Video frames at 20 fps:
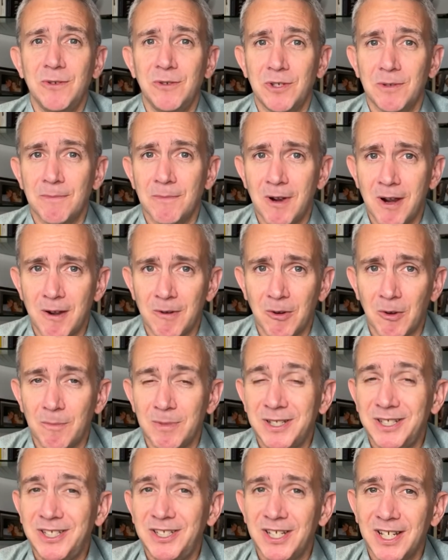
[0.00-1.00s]
you tomorrow,
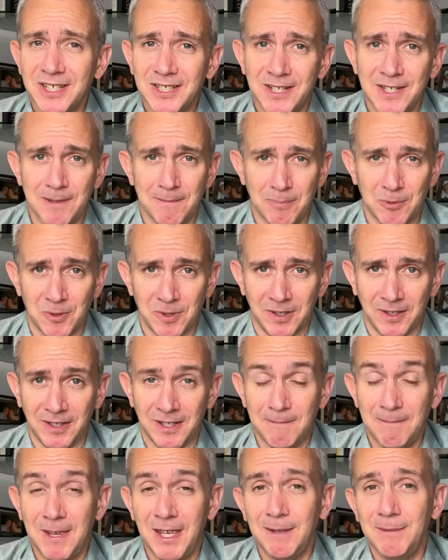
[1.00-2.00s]
but just as importantly,
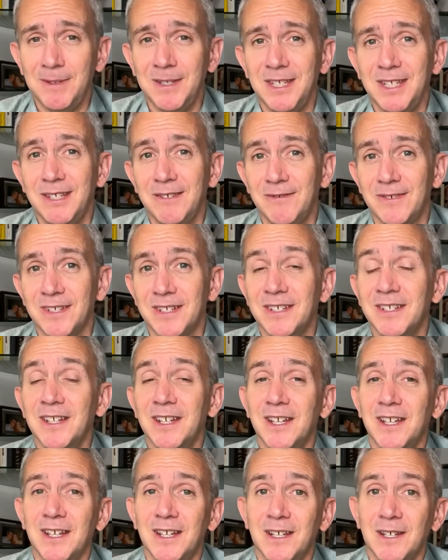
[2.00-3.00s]
maybe even
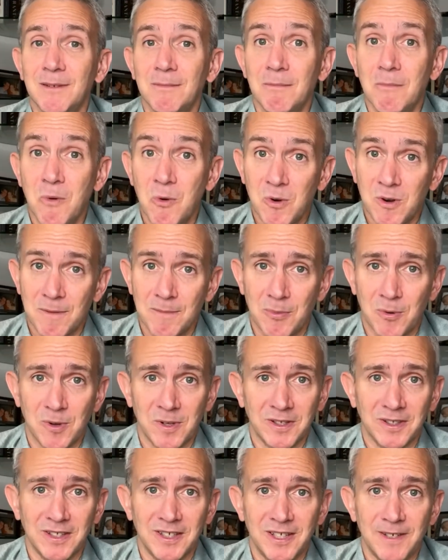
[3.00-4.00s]
more
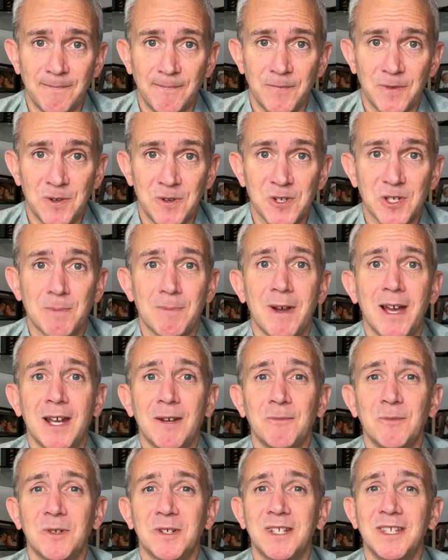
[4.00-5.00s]
importantly, your
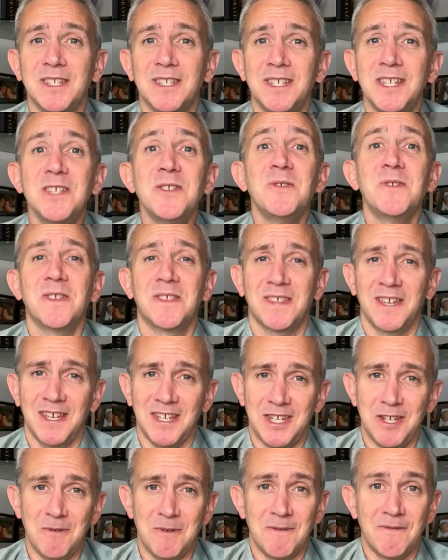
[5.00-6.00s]
spine will continue to
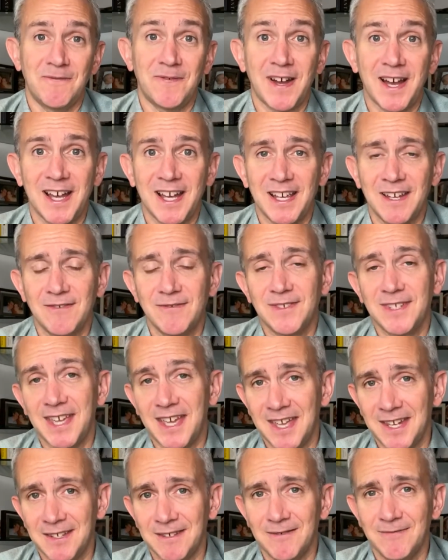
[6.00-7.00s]
thank you in 5,
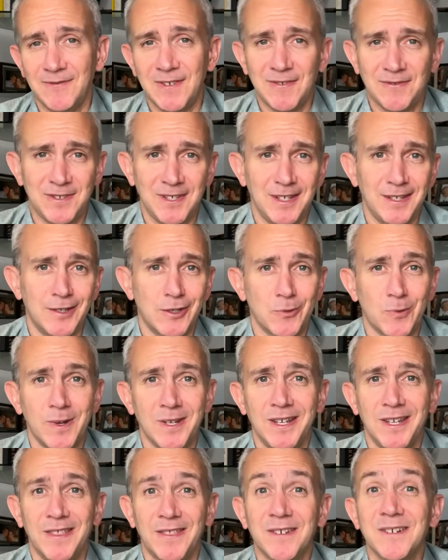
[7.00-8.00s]
10, 15,
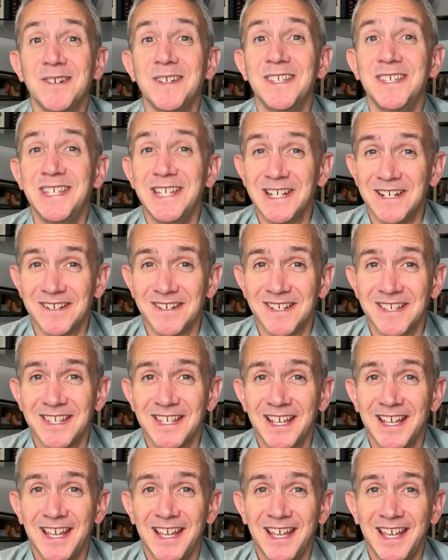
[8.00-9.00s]
20, 30 years
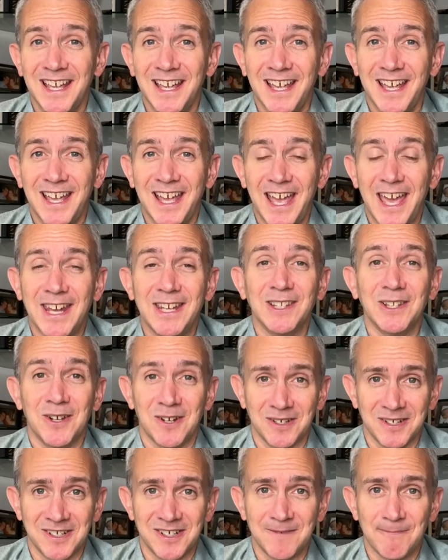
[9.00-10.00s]
and
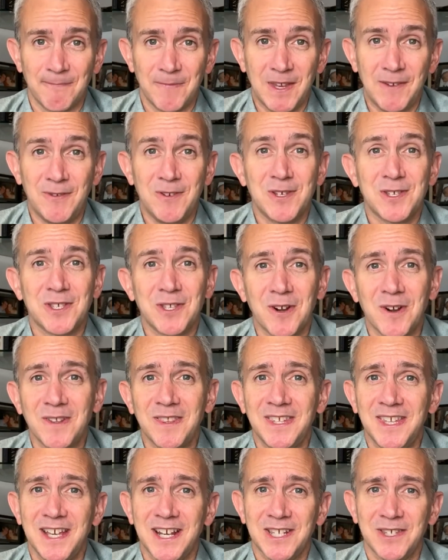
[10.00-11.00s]
longer if you
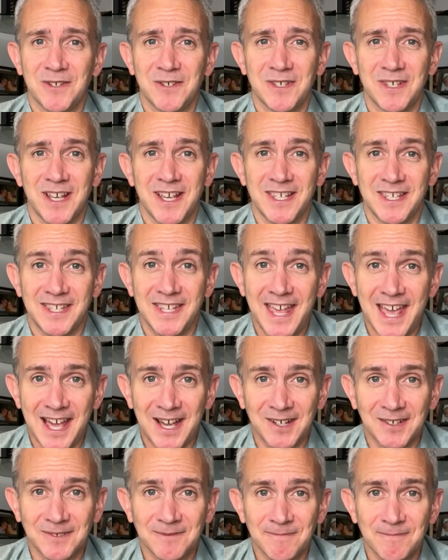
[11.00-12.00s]
start the exercise
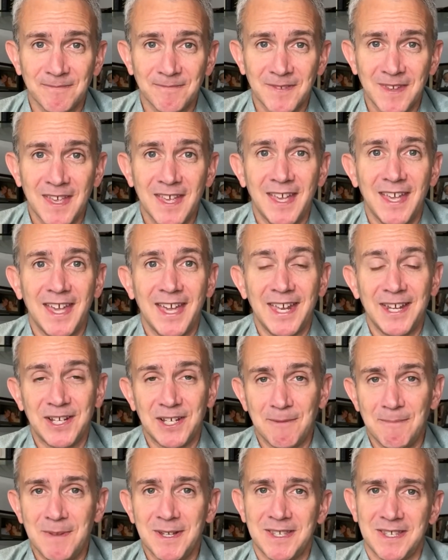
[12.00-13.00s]
now and
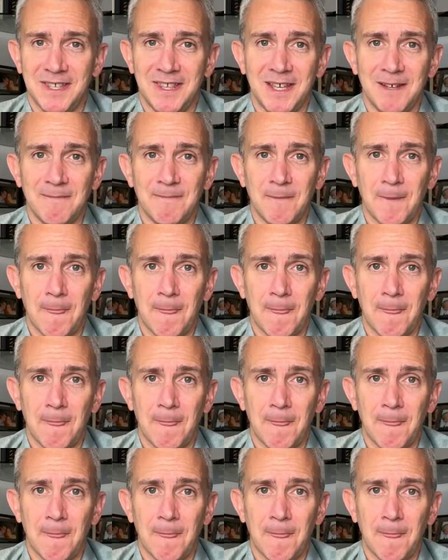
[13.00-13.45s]
commit to them.